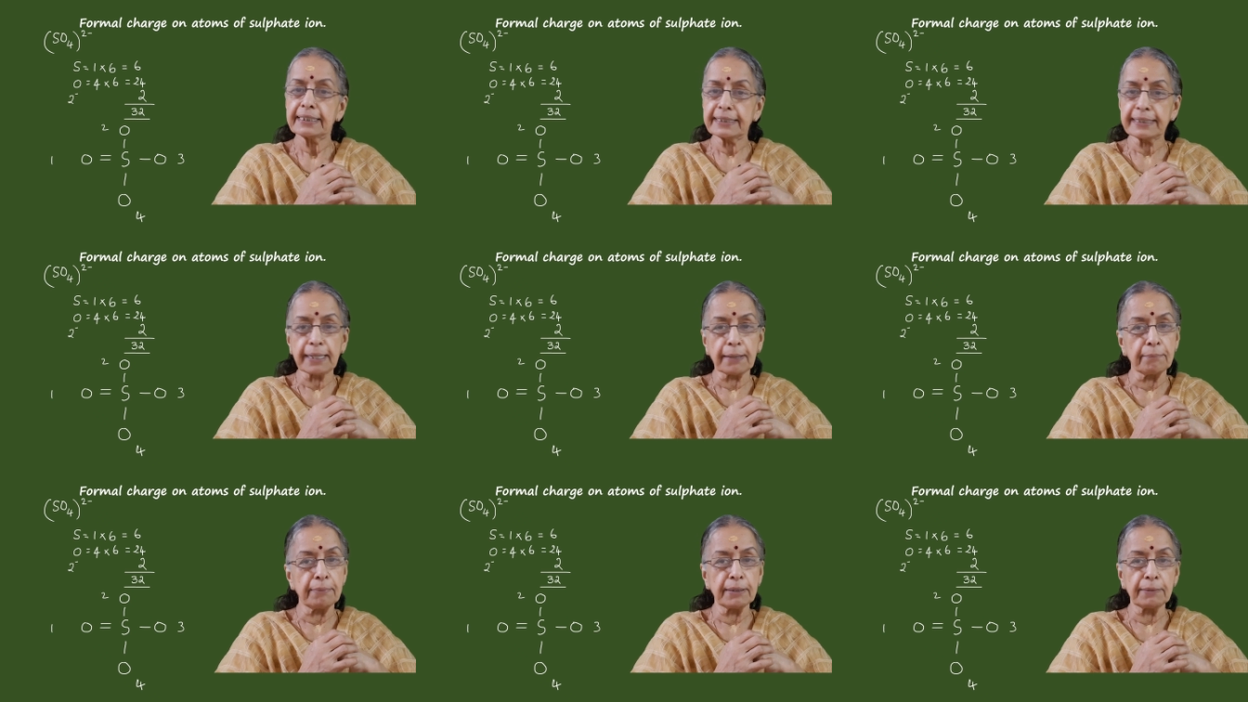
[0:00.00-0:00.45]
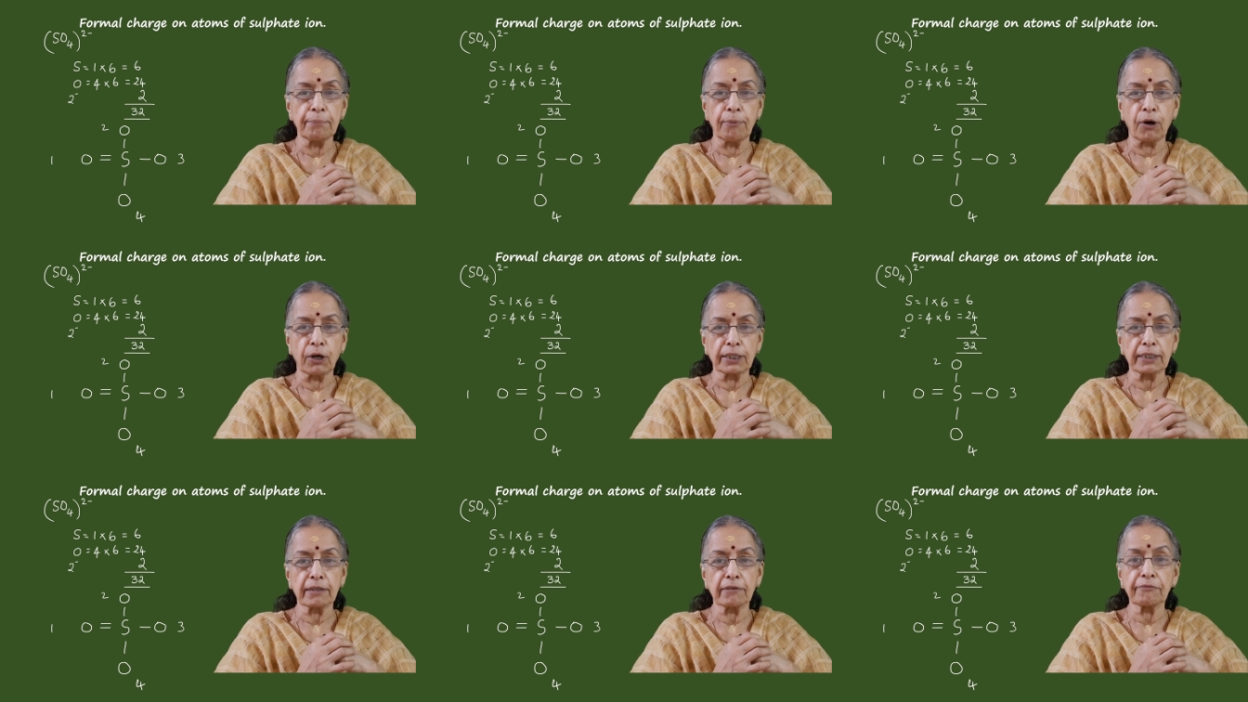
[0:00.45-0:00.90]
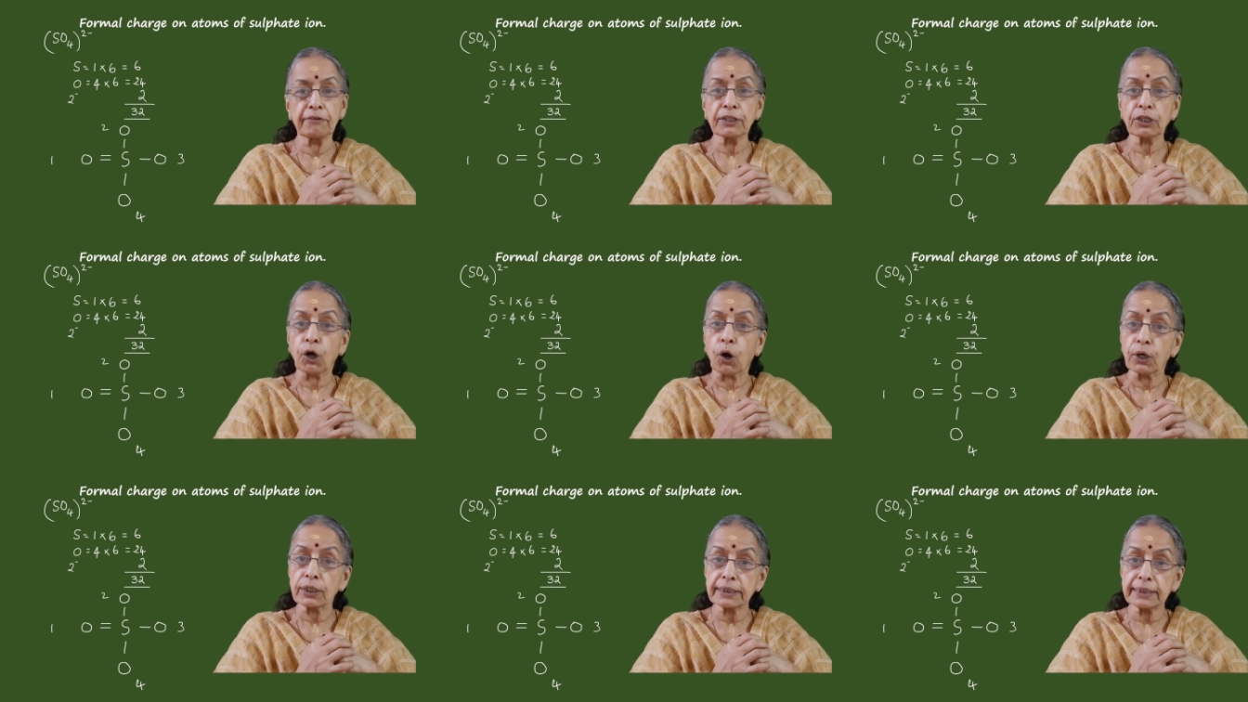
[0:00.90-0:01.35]
double bond
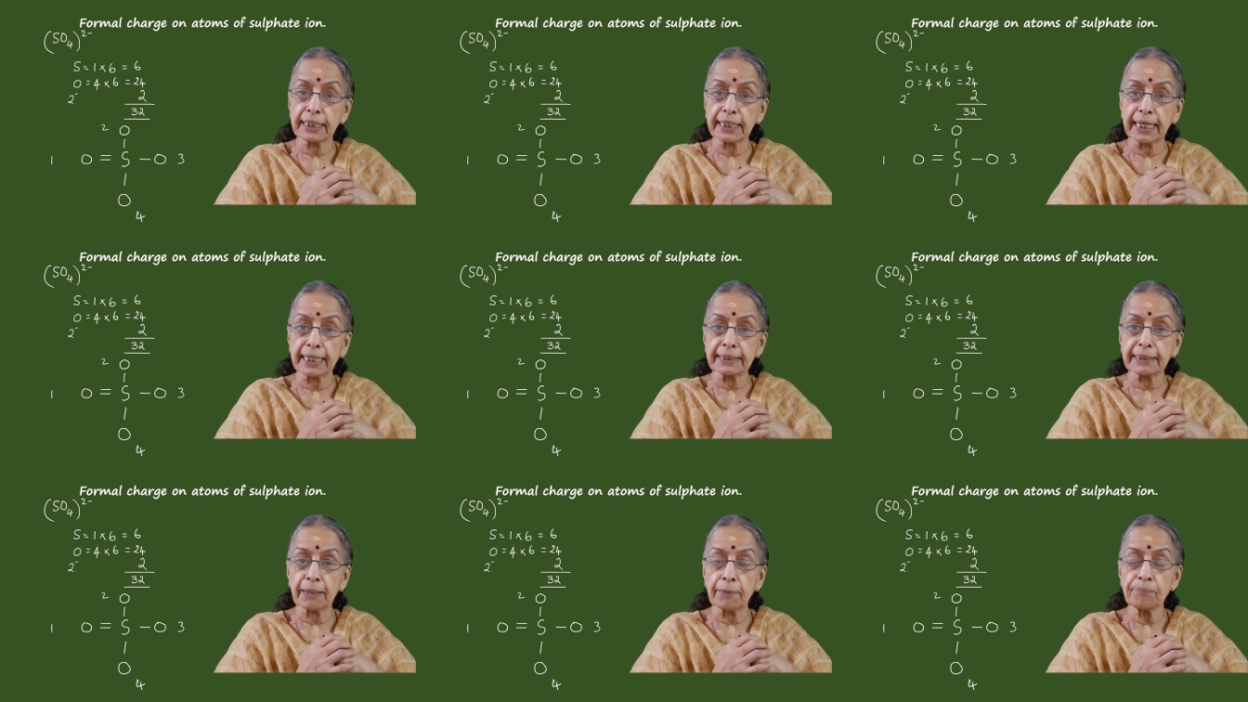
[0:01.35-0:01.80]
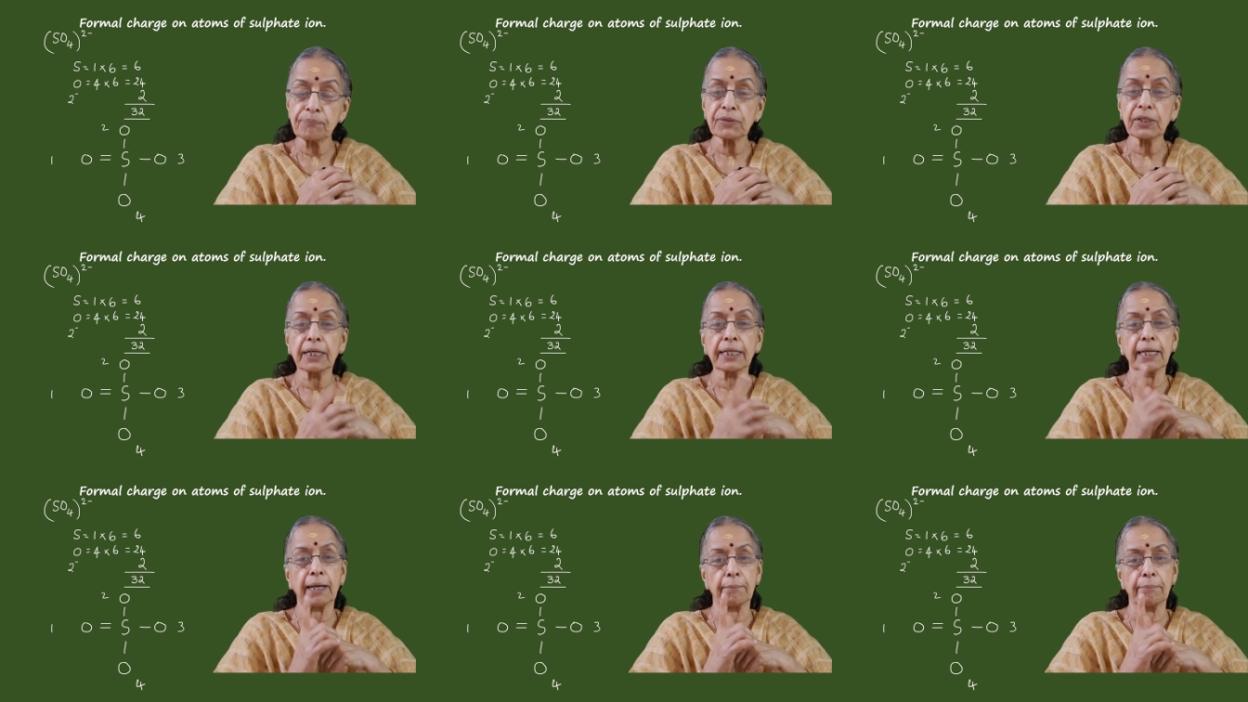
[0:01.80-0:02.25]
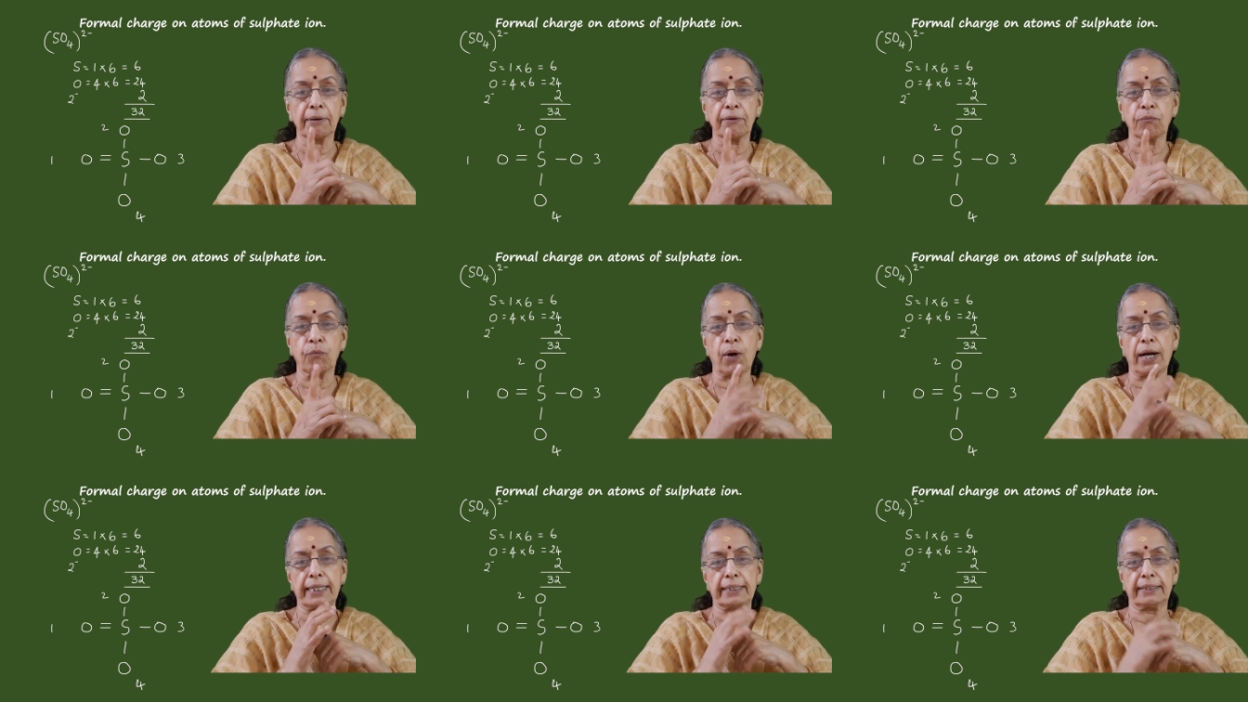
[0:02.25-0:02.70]
with oxygen atom number
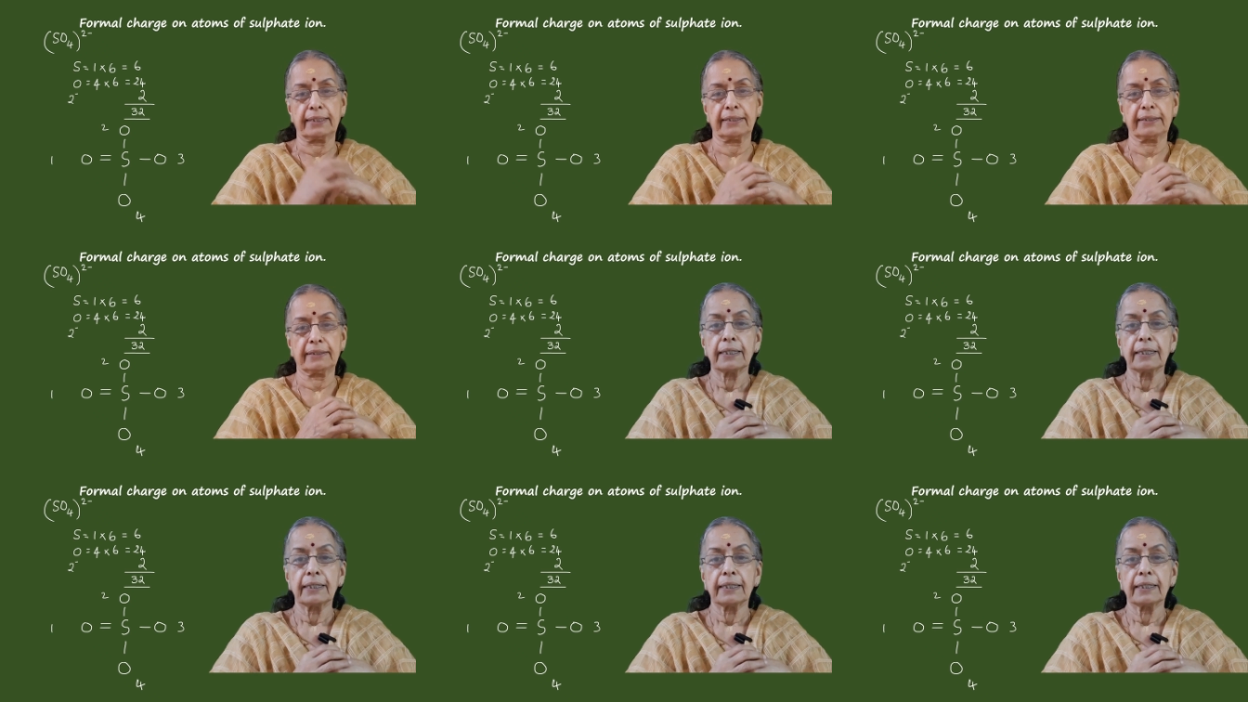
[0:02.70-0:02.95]
1.